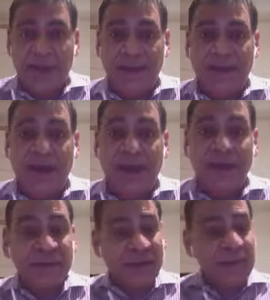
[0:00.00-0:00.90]
And I
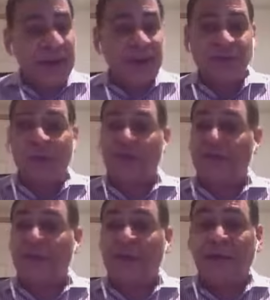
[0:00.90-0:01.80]
then backed off
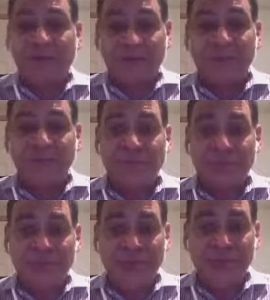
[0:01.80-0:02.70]
and let them
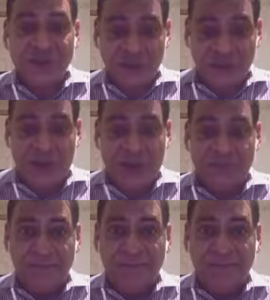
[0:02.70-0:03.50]
teach that.